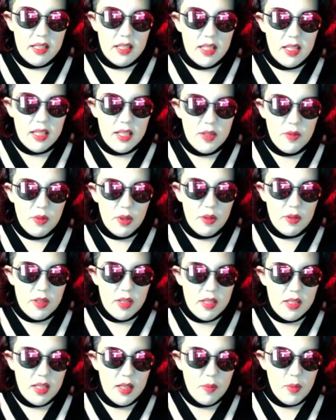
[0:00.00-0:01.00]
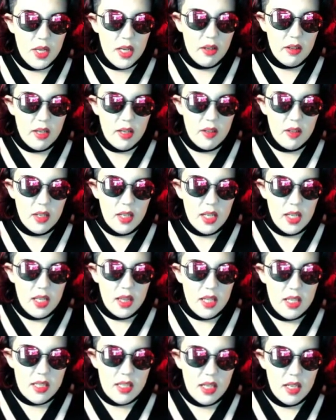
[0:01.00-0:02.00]
see these roses in the background?
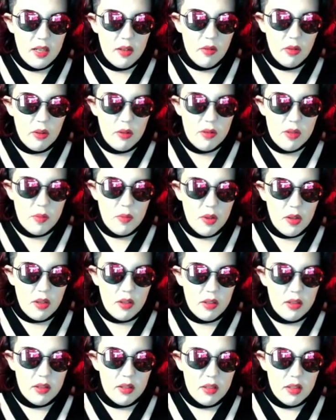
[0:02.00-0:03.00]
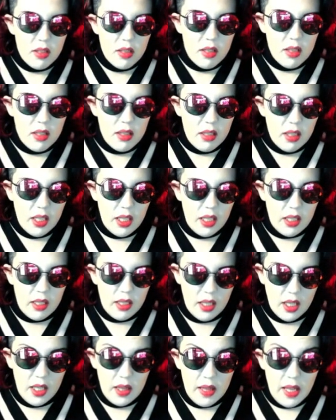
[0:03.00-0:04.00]
This guy grows them all. Like,
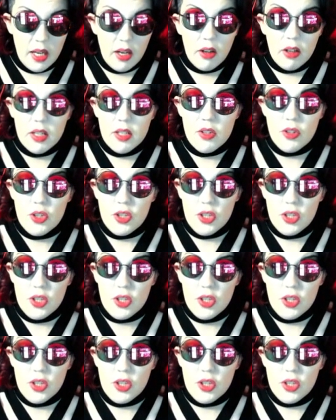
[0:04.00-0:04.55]
and they're his